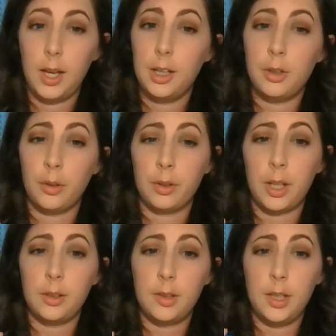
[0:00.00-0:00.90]
And don't tell
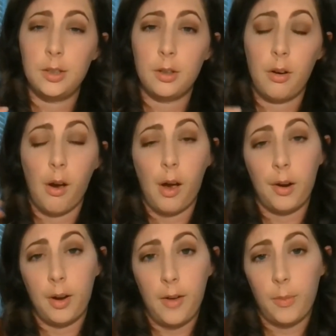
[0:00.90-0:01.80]
your teacher, I
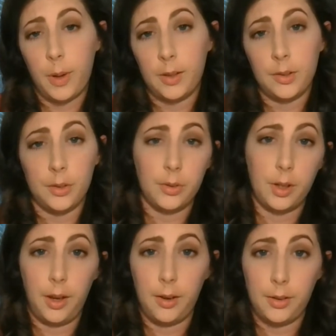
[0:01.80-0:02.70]
don't have a pencil, so I
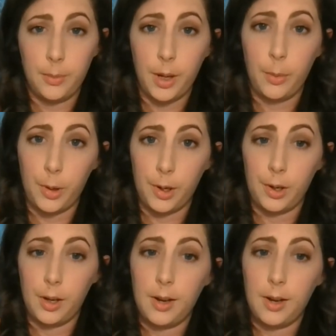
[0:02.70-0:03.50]
can't do my work.